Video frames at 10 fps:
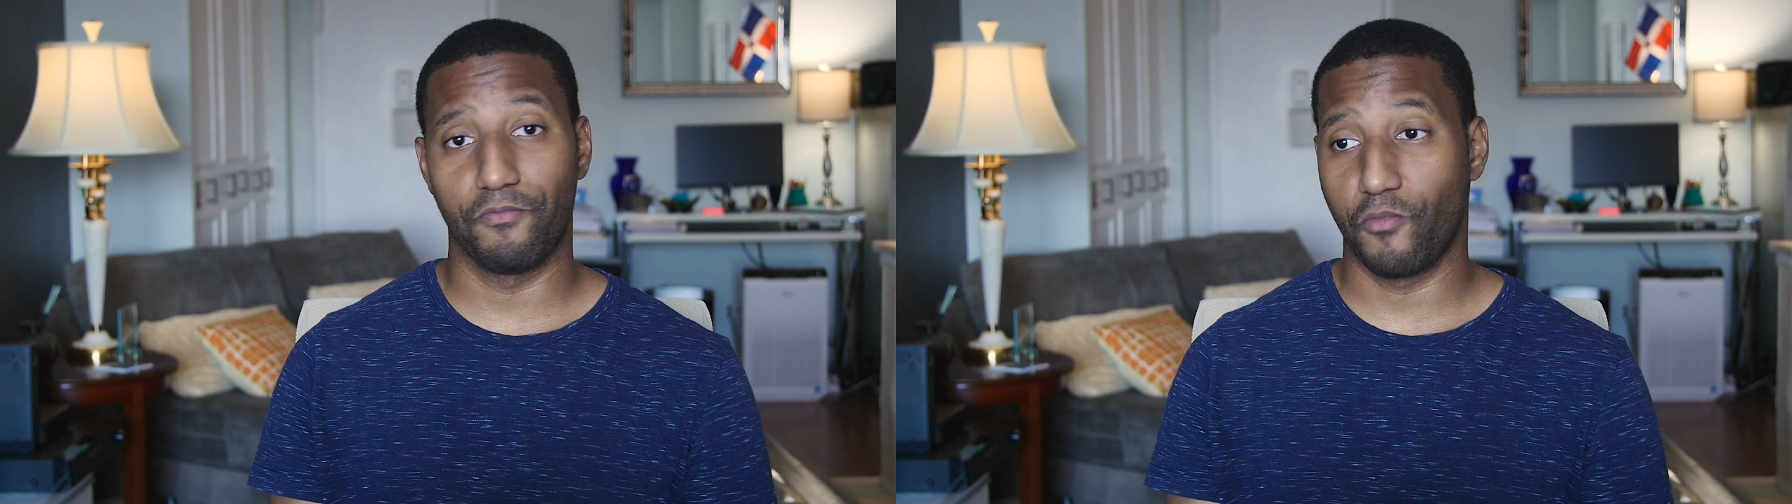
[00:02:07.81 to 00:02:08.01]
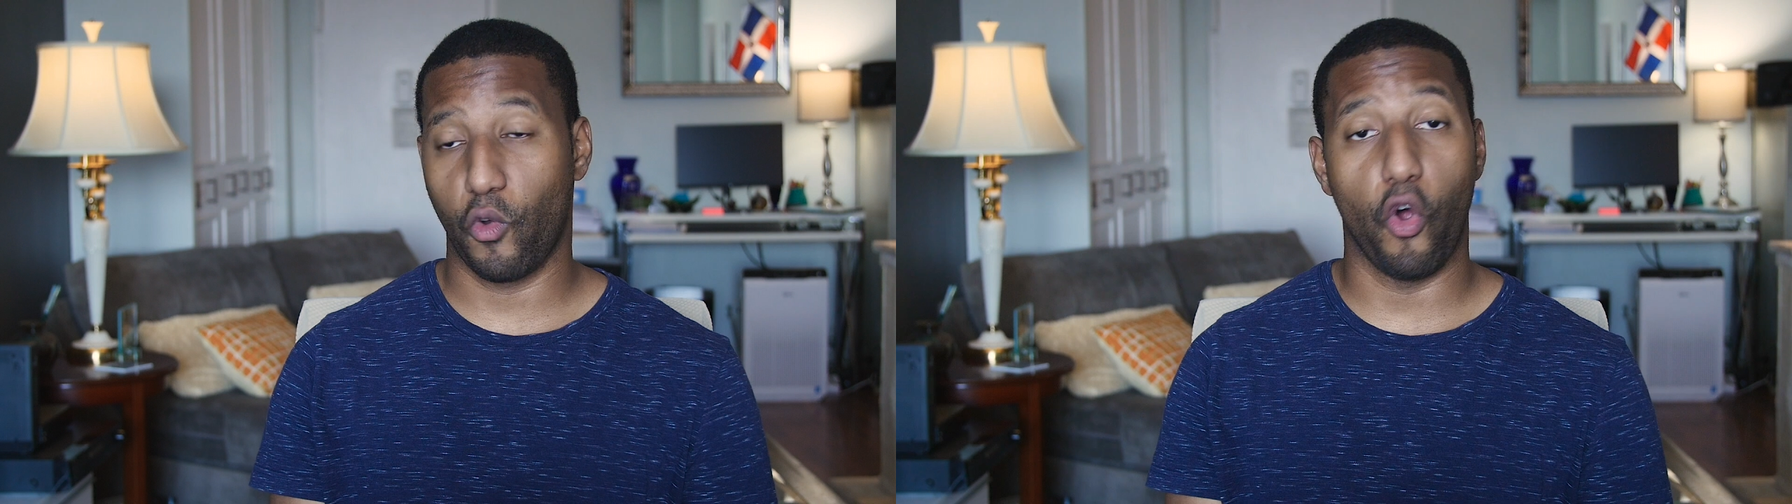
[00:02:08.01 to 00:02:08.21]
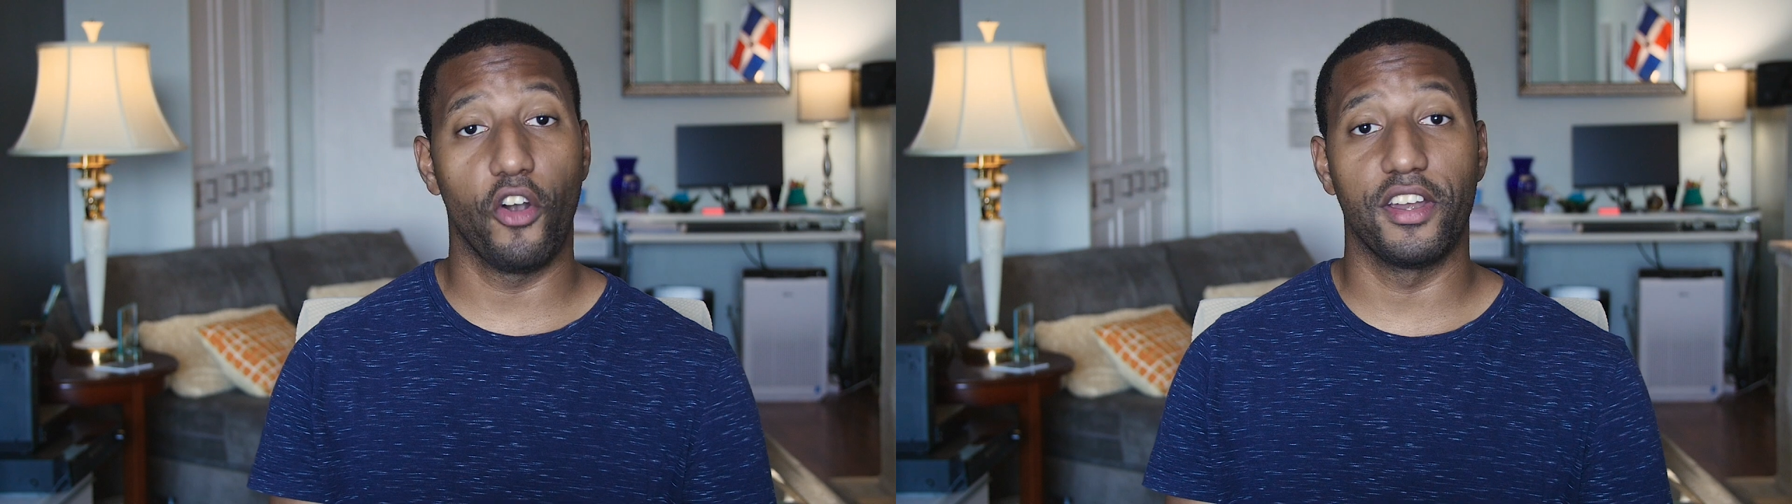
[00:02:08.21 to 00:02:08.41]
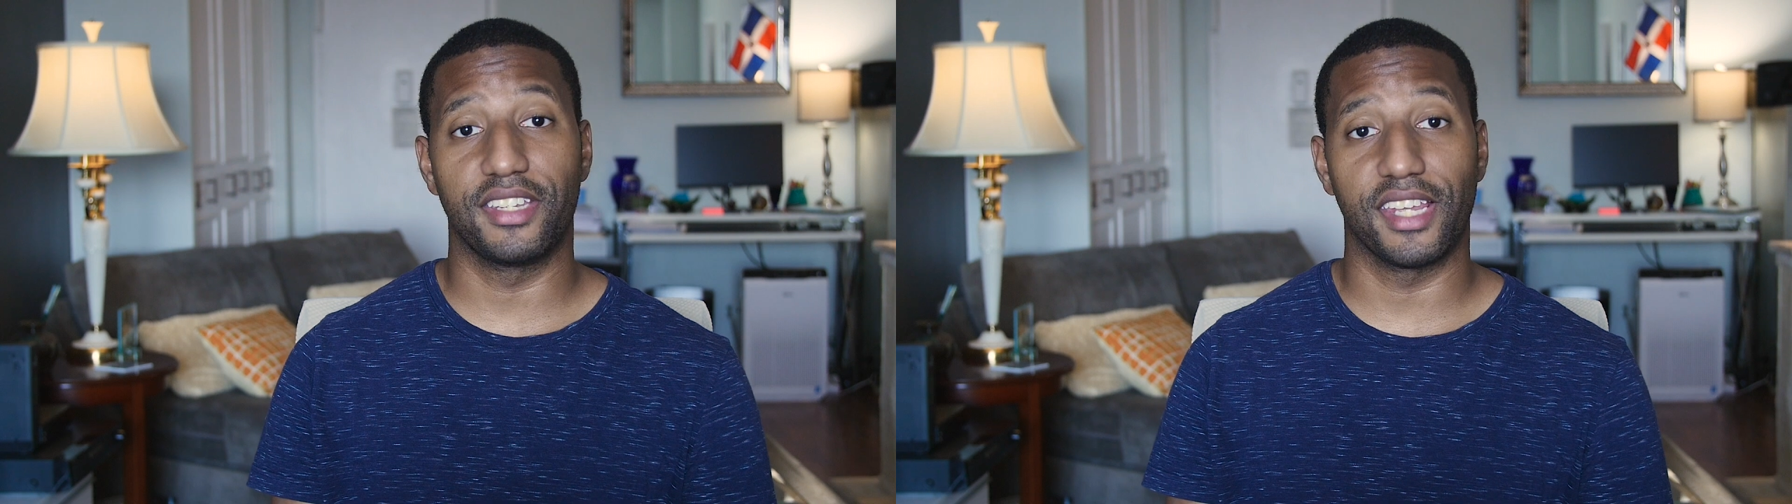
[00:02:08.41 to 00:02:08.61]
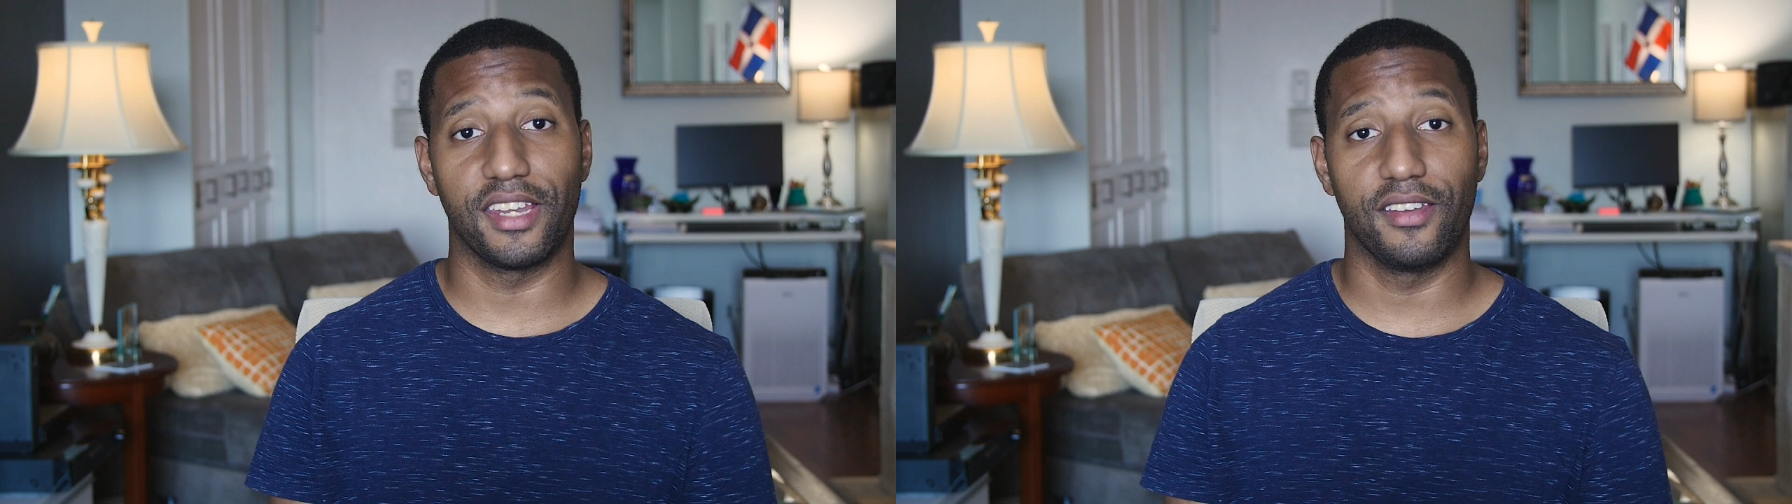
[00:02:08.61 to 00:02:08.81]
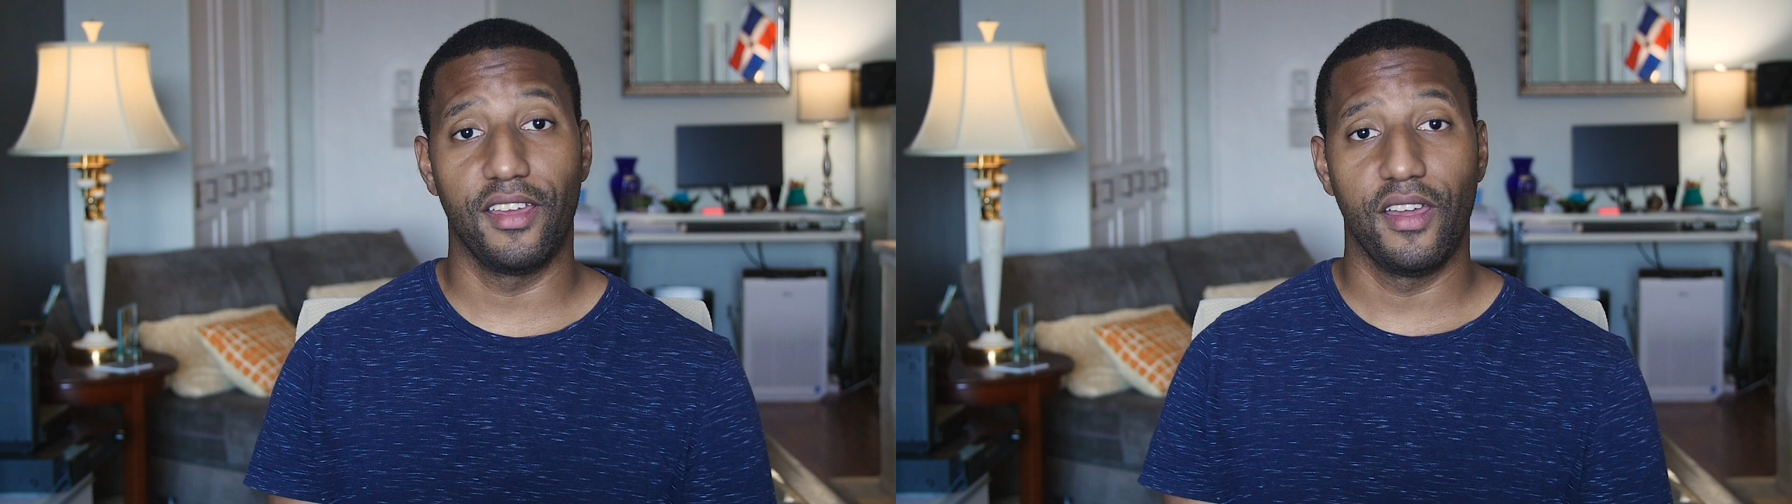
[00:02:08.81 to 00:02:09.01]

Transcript: quarantine,